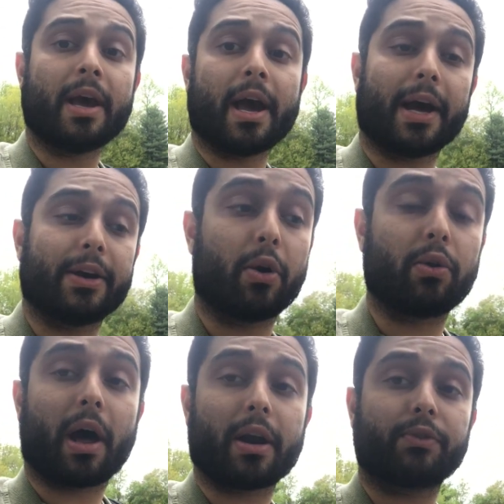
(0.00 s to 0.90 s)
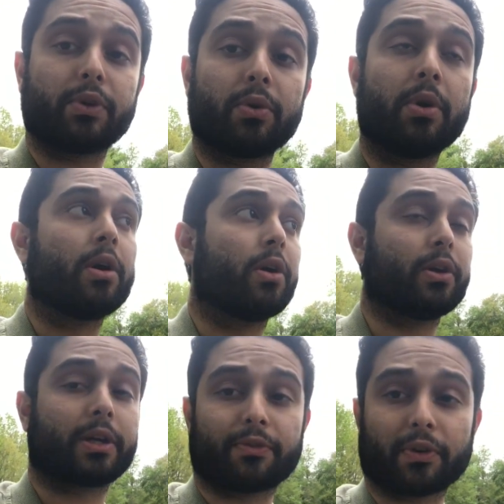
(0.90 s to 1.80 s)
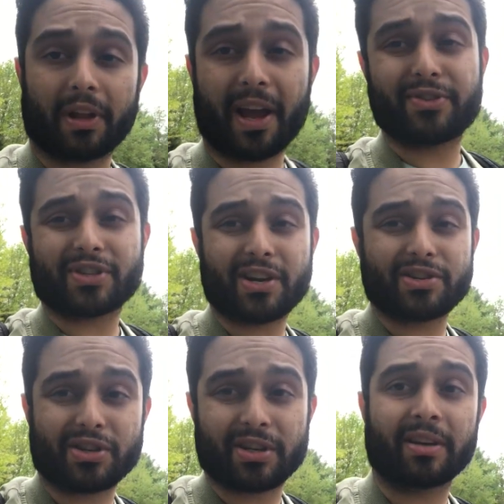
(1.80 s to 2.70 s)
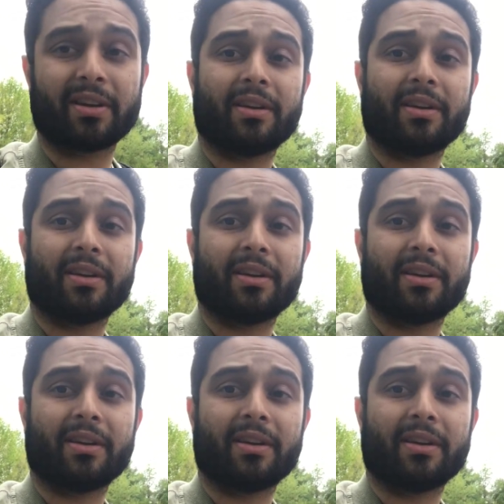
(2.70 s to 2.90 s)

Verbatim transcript: I know a lot of you are looking for life-changing